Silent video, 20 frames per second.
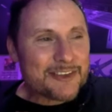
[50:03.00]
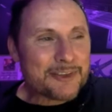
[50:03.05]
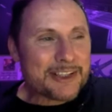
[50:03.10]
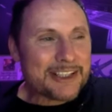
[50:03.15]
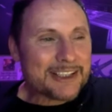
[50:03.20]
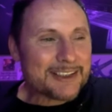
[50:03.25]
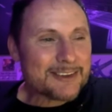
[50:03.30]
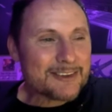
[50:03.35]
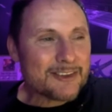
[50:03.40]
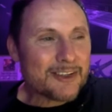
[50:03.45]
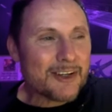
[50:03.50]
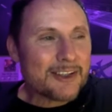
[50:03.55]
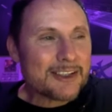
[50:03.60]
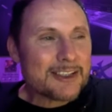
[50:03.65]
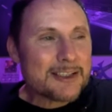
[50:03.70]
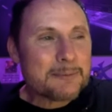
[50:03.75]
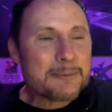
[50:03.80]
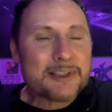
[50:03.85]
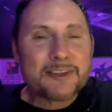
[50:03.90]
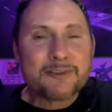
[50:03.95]
I can
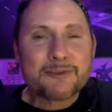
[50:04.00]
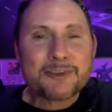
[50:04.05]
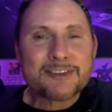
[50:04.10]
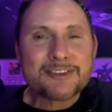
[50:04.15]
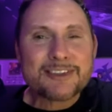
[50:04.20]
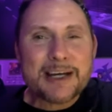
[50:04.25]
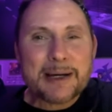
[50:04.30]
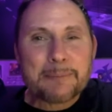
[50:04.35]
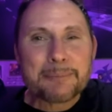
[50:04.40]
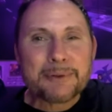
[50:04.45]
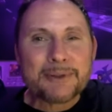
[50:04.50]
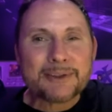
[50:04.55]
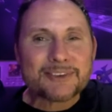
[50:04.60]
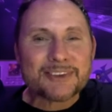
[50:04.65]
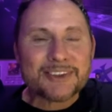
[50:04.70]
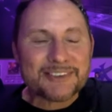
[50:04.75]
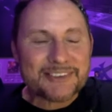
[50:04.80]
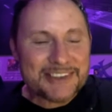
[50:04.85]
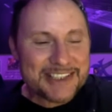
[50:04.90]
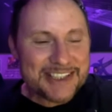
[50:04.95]
talk him in, if he's not booked
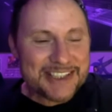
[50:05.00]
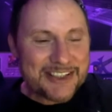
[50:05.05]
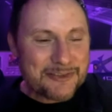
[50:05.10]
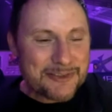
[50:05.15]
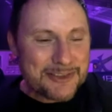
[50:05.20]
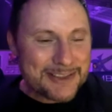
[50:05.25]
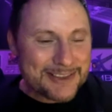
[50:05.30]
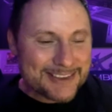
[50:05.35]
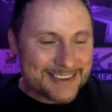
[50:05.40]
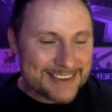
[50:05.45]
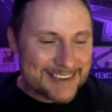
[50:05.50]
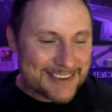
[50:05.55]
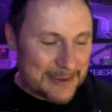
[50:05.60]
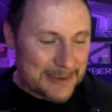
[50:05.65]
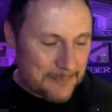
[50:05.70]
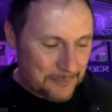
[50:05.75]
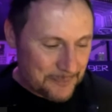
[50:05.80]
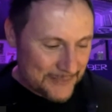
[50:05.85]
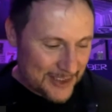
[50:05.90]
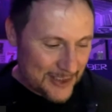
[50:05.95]
already, if he can
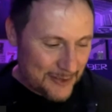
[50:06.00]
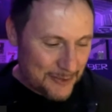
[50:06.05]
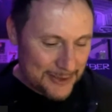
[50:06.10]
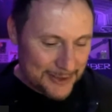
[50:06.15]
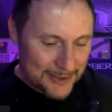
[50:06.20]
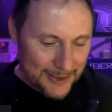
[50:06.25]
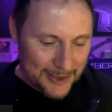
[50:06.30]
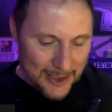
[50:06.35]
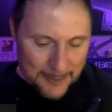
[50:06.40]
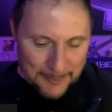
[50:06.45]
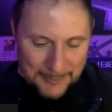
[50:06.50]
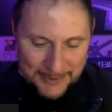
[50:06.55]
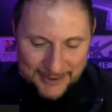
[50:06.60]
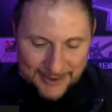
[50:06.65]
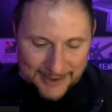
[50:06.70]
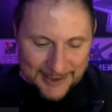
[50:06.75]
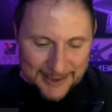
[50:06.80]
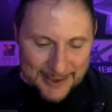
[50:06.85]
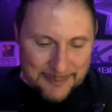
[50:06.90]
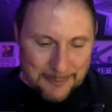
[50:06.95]
come
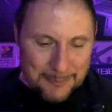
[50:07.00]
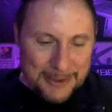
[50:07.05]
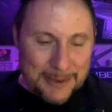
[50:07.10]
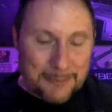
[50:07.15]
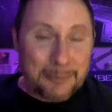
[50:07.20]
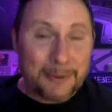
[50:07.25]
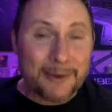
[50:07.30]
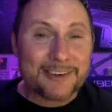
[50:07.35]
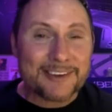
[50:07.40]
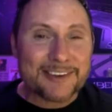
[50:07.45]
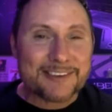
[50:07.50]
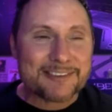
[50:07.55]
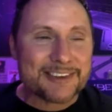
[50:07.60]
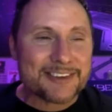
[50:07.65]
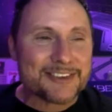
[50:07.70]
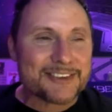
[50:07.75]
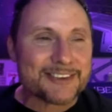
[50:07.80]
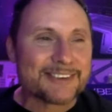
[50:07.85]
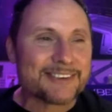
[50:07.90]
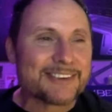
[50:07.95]
and be a part of
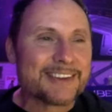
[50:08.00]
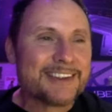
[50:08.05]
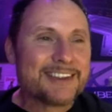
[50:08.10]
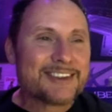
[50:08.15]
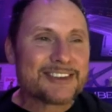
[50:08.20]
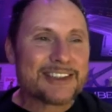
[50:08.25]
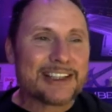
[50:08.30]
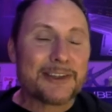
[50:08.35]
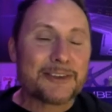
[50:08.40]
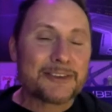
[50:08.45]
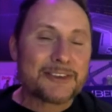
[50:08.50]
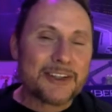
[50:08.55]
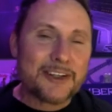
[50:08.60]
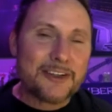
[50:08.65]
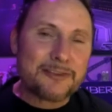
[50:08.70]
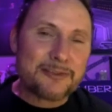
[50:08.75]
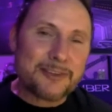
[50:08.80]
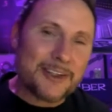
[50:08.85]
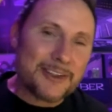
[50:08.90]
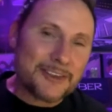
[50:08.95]
it. So shout out to
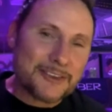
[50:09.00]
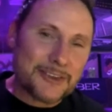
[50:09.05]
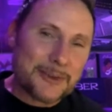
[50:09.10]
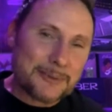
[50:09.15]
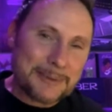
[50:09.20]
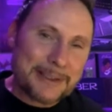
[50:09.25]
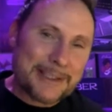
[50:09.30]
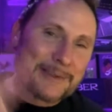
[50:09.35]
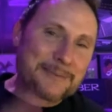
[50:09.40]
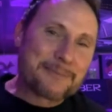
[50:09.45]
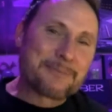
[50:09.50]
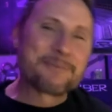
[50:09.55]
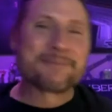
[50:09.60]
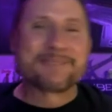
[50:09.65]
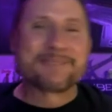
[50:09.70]
Alfonso, man.